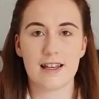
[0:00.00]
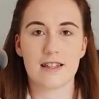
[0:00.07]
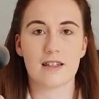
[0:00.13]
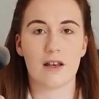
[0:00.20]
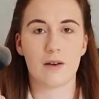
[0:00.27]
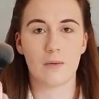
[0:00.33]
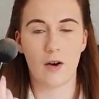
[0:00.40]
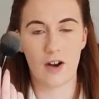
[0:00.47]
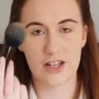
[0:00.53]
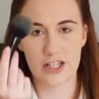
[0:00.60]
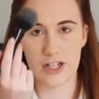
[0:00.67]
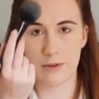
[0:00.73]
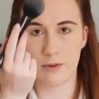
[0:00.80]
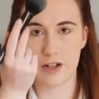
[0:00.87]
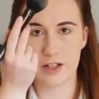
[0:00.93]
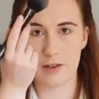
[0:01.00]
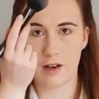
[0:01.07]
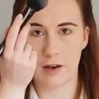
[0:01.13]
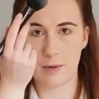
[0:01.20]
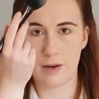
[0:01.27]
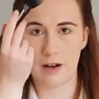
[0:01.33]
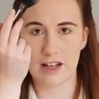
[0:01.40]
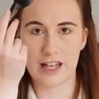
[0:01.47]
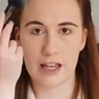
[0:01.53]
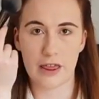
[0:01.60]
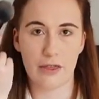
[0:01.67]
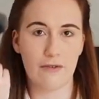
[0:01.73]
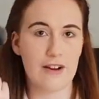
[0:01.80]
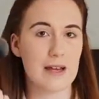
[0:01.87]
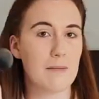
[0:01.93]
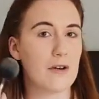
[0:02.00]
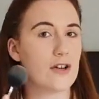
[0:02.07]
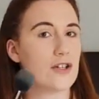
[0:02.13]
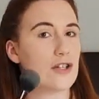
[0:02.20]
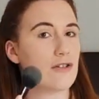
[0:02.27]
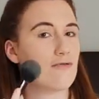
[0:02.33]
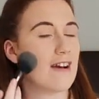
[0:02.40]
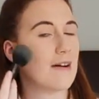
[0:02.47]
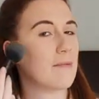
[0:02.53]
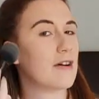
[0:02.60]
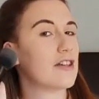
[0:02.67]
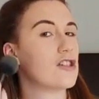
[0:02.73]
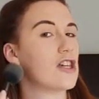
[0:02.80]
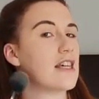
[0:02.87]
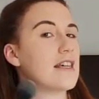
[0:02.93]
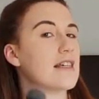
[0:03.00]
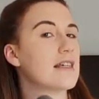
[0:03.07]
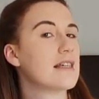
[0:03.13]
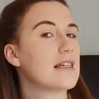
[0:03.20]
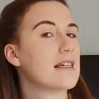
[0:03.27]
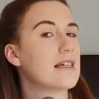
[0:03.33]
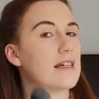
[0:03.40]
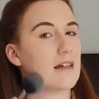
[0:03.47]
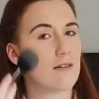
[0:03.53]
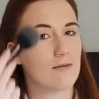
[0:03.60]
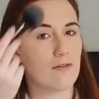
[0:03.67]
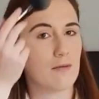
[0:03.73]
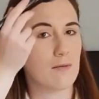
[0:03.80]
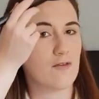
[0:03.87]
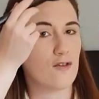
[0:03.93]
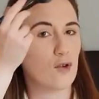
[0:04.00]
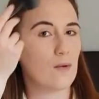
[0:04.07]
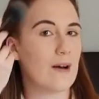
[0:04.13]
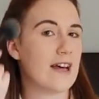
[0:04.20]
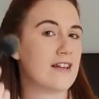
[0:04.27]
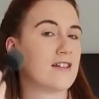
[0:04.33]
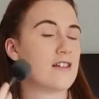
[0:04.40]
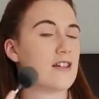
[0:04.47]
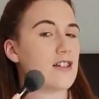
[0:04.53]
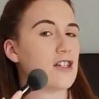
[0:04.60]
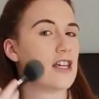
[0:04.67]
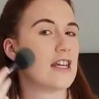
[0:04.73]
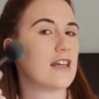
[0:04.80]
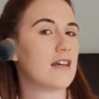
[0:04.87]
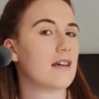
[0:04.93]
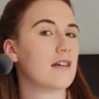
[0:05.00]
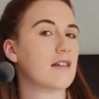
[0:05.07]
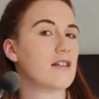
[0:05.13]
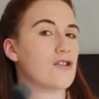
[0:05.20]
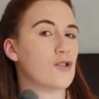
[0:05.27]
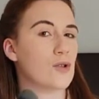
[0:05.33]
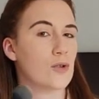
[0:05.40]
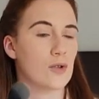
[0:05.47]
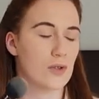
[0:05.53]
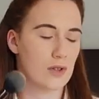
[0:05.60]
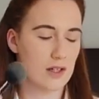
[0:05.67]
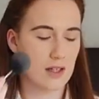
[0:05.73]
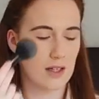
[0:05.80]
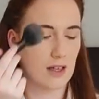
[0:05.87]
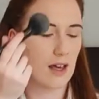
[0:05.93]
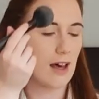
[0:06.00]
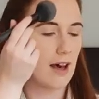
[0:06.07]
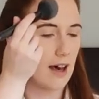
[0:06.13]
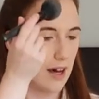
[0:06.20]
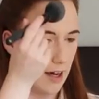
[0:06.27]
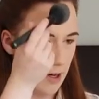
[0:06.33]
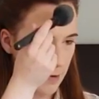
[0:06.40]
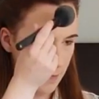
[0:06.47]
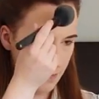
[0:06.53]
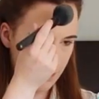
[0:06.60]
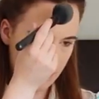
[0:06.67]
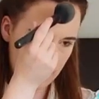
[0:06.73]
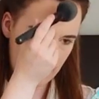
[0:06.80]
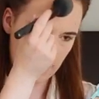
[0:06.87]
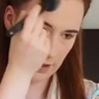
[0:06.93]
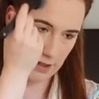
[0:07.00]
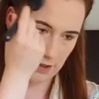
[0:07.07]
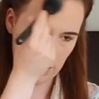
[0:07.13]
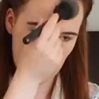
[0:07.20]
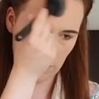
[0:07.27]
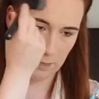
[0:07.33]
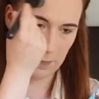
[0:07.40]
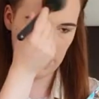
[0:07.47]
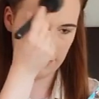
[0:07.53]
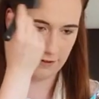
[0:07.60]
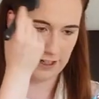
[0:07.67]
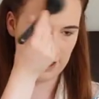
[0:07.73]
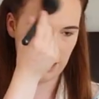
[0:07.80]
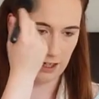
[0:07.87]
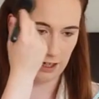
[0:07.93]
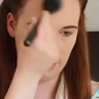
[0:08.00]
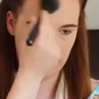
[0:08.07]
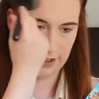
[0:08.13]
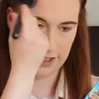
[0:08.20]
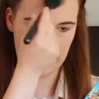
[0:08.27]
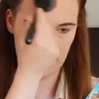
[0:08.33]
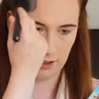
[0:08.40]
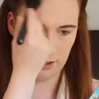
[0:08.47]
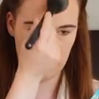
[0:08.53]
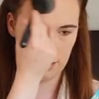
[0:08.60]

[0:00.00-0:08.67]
So what I do, I go in like a 3 motion around my cheek, from forehead to cheek to jaw, and sort of buff that colour in.